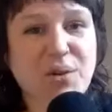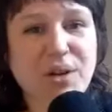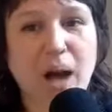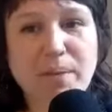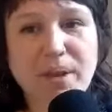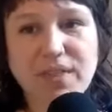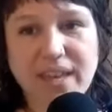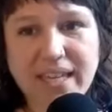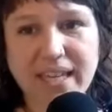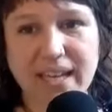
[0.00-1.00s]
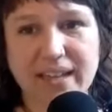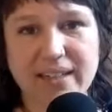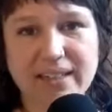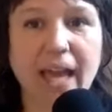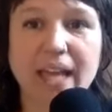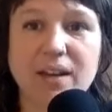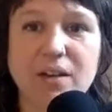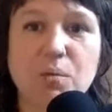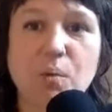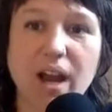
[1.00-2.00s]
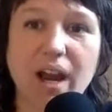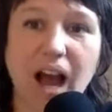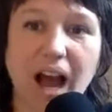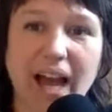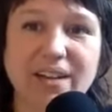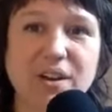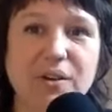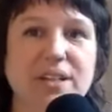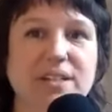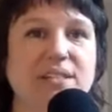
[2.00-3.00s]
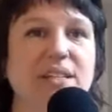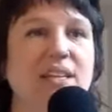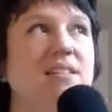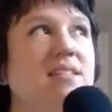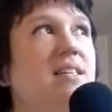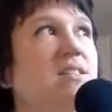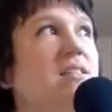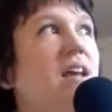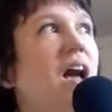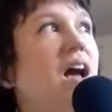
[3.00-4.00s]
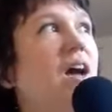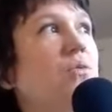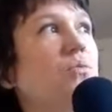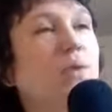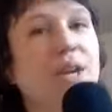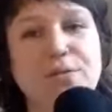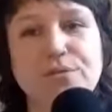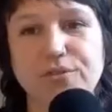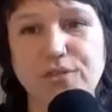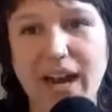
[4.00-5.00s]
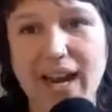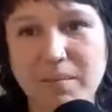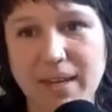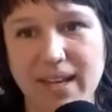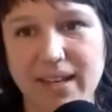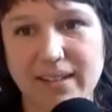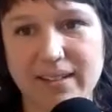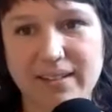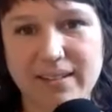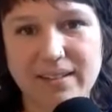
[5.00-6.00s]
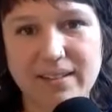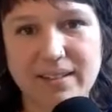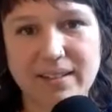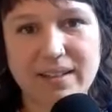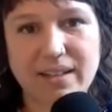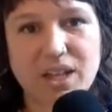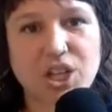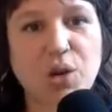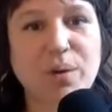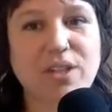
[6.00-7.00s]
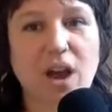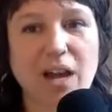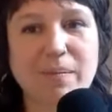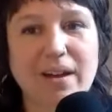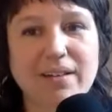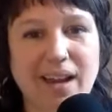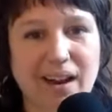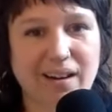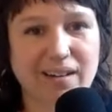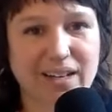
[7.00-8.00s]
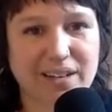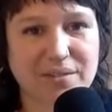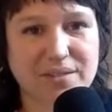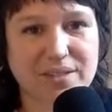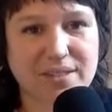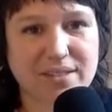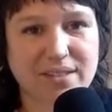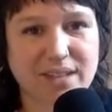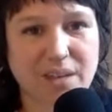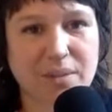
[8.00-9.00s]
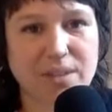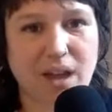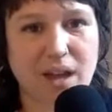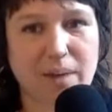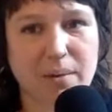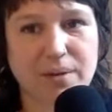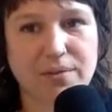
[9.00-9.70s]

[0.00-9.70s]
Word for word: so it got me thinking. And it, what I noticed is this reframing. You know, we talk about narratives and we talk about